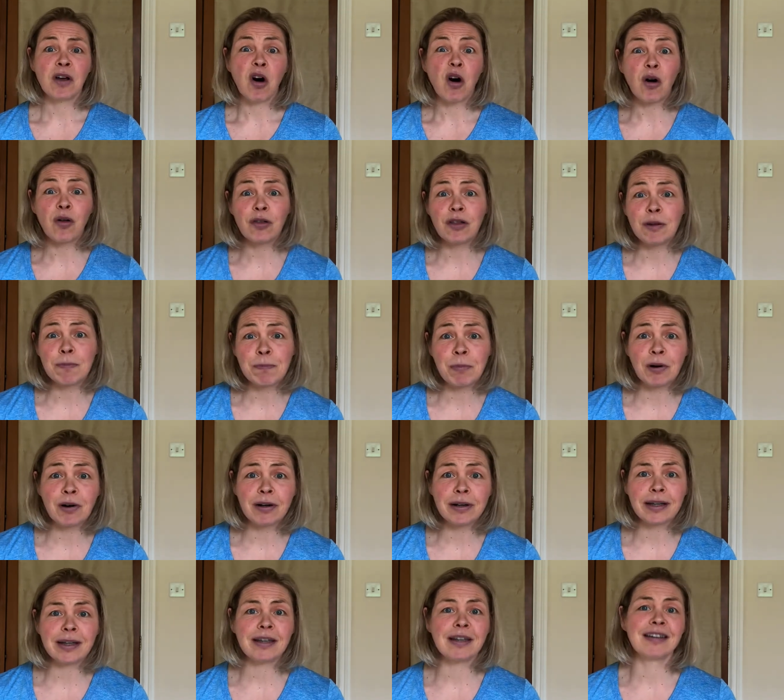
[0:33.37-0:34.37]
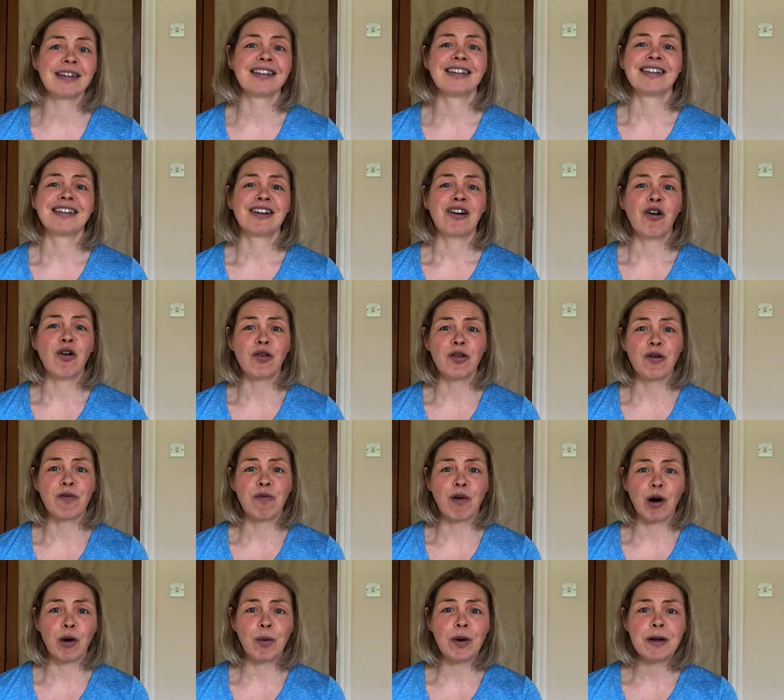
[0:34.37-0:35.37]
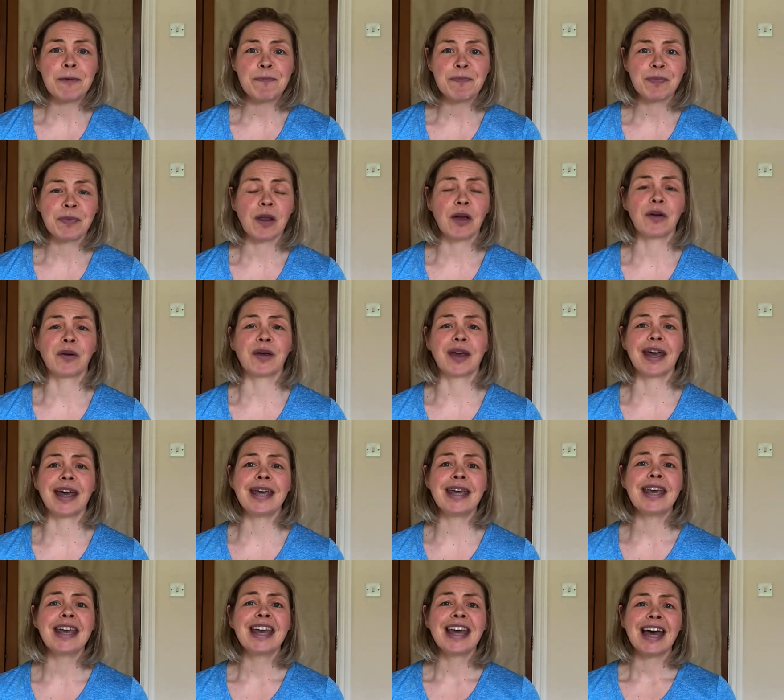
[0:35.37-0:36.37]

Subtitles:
on the bike, on the rower, okay?